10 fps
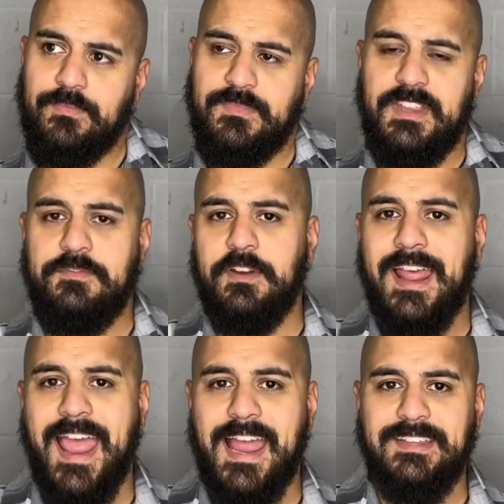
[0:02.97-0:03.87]
different
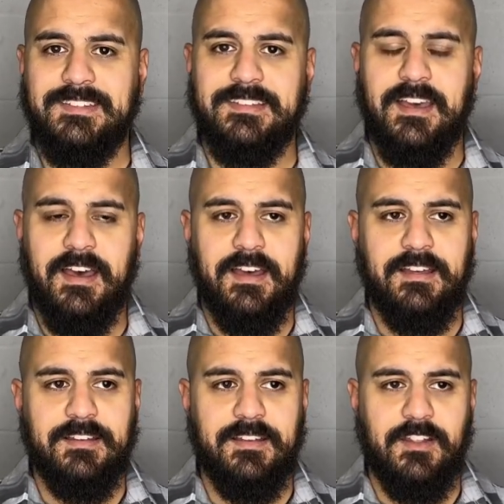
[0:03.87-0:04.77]
hats uh,
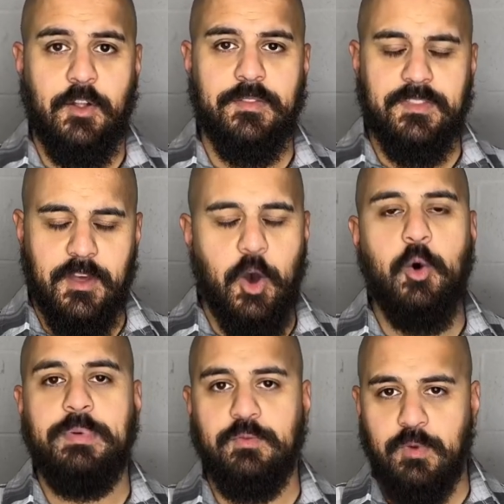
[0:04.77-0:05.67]
along the
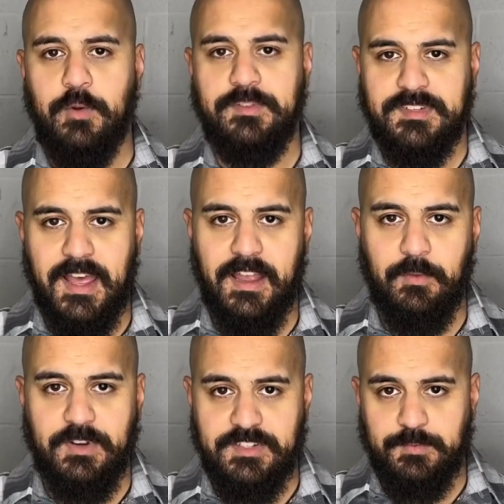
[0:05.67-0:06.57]
open road style,
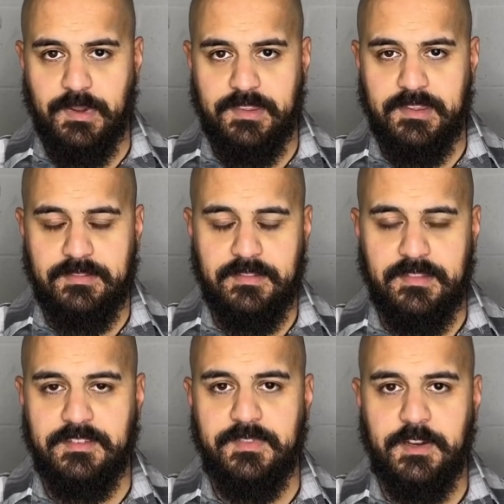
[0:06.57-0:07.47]
which is what the,
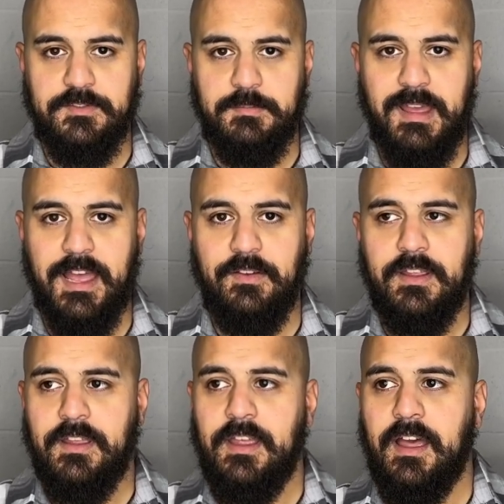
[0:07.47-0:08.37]
this video is about.
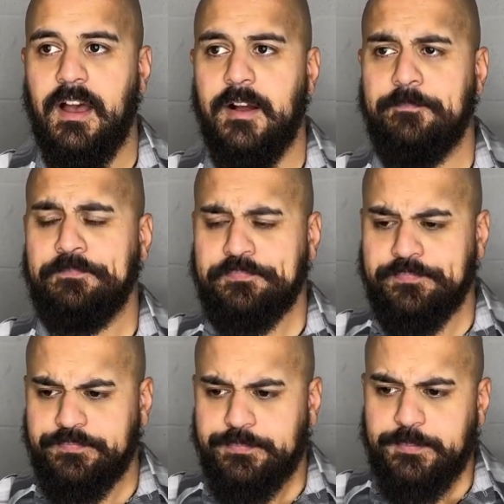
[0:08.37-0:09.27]
Um,
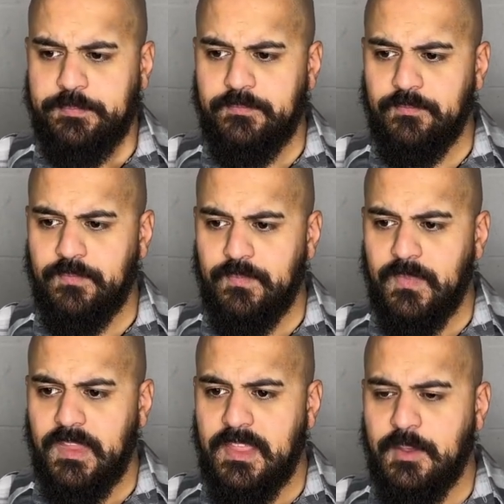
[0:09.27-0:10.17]

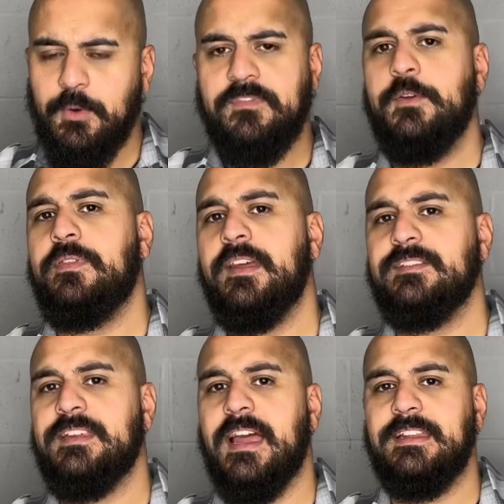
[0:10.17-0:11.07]
there were a few things
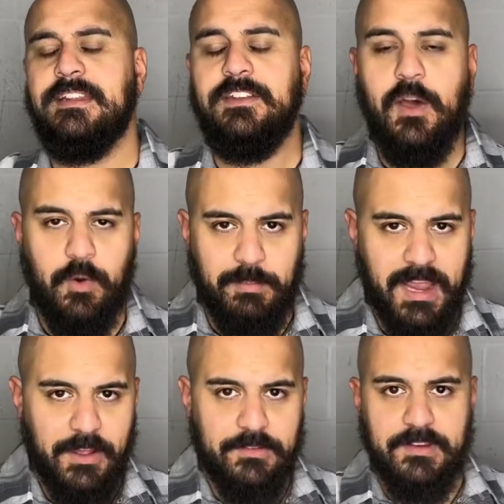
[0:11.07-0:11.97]
that I didn't know
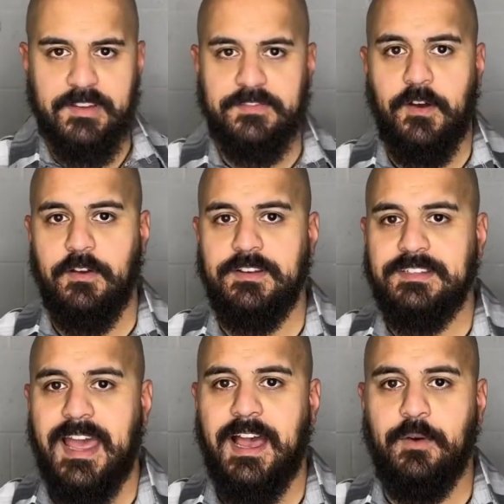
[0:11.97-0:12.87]
about as far as
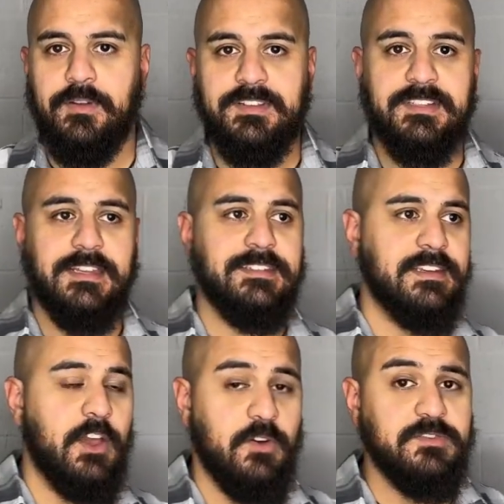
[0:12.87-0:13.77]
how Stetson
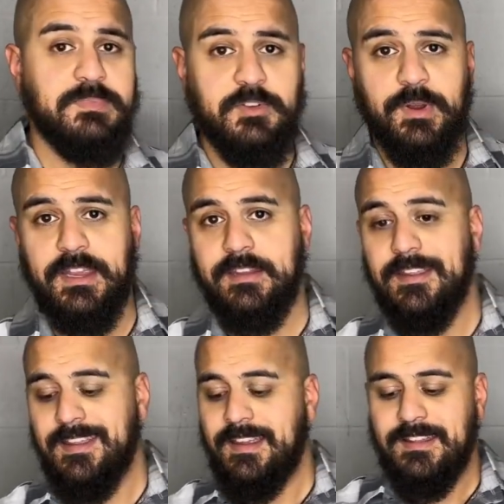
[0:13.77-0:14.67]
goes between
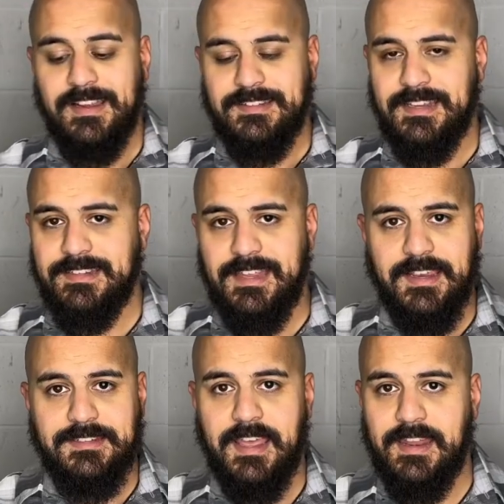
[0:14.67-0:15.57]
like six
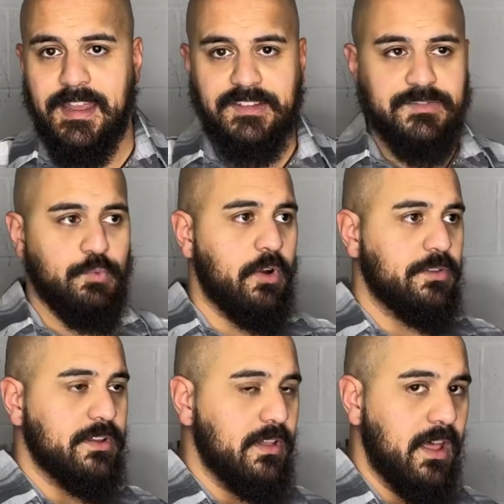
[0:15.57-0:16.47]
X, ten X, Royal
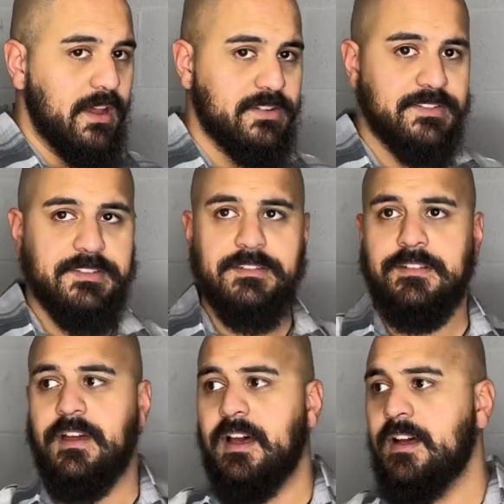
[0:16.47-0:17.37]
Deluxe,
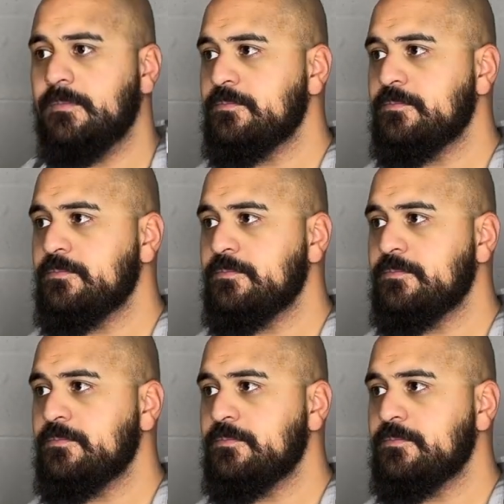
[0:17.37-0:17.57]
uh,